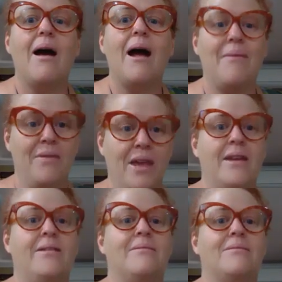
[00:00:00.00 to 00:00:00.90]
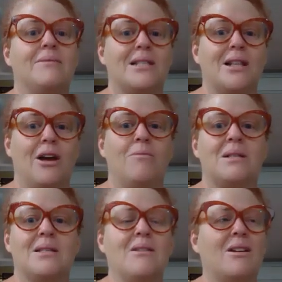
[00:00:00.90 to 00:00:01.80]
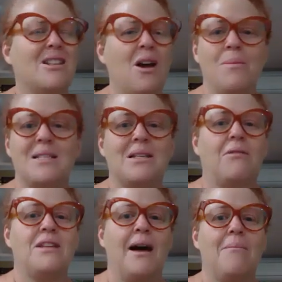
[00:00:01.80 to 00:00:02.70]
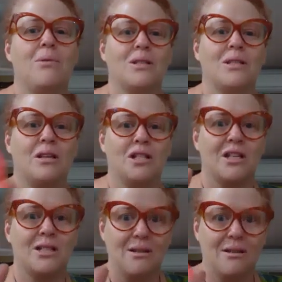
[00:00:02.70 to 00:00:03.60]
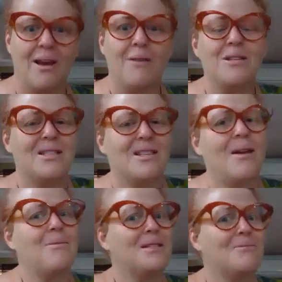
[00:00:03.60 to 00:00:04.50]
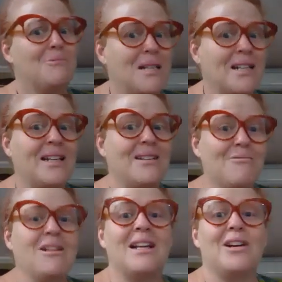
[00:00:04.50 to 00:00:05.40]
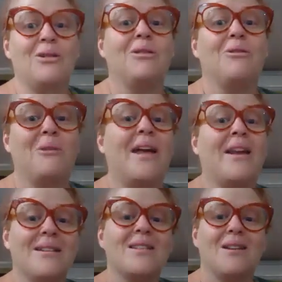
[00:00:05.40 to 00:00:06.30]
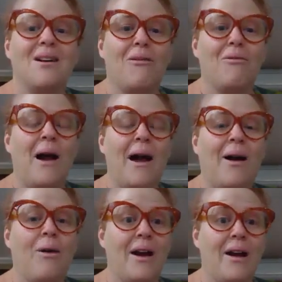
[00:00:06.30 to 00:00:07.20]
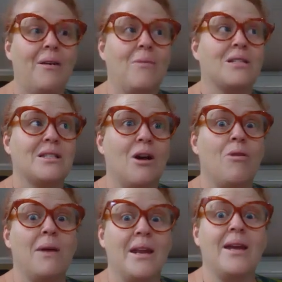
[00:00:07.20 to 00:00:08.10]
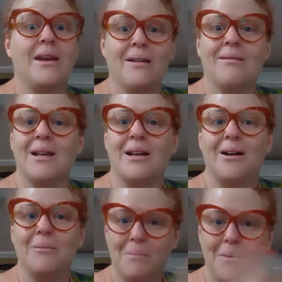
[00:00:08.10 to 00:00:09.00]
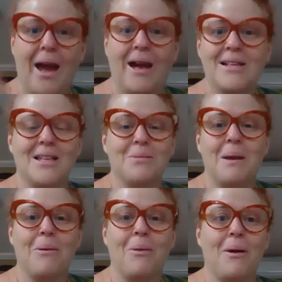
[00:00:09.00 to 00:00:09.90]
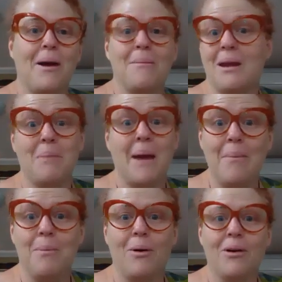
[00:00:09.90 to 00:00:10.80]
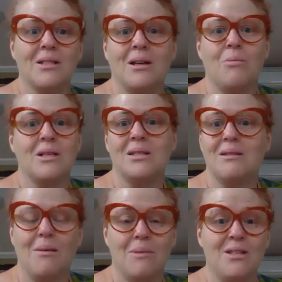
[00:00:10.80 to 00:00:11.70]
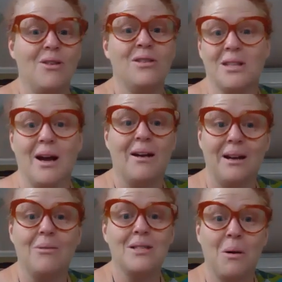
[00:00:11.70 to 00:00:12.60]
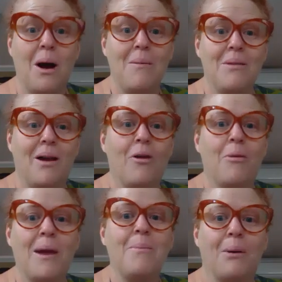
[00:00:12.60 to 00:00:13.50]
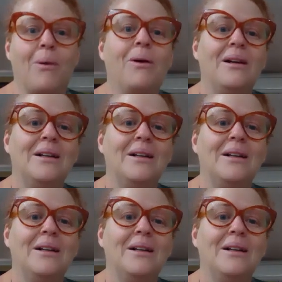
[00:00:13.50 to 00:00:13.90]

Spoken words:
And then not slowed myself down more so, just it was really, really cool awareness of how it was so many, you know, access people around me and people, because it was Noosa and it was quite a lot of people.